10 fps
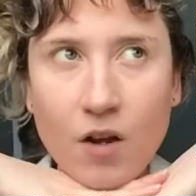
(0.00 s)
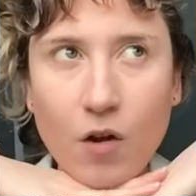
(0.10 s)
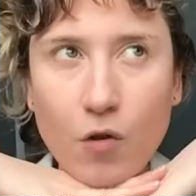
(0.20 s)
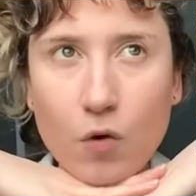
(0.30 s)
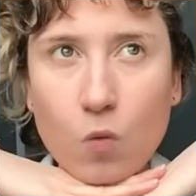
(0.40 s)

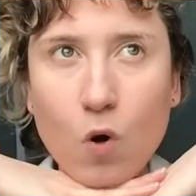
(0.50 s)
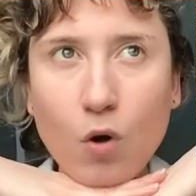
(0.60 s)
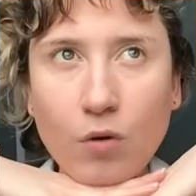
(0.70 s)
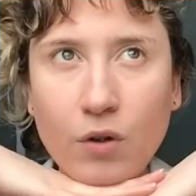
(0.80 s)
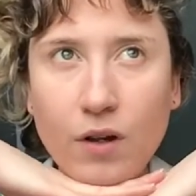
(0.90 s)
The
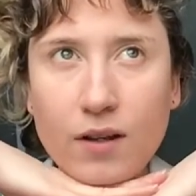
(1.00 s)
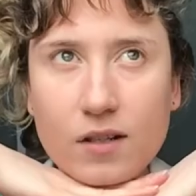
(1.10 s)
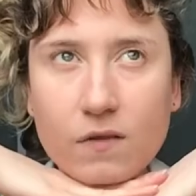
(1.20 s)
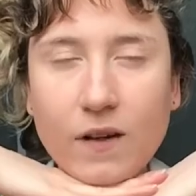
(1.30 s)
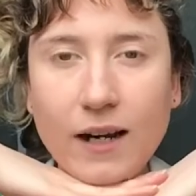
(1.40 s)
one
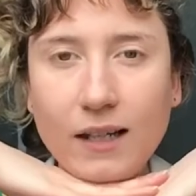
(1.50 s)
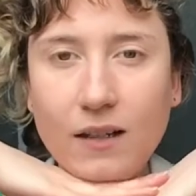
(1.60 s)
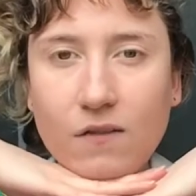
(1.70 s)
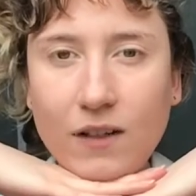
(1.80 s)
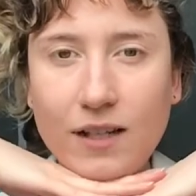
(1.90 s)
defining
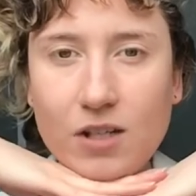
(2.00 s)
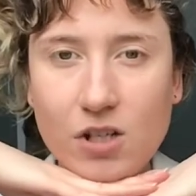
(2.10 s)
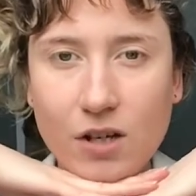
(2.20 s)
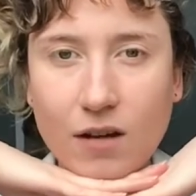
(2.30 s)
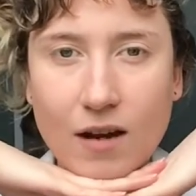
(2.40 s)
feature,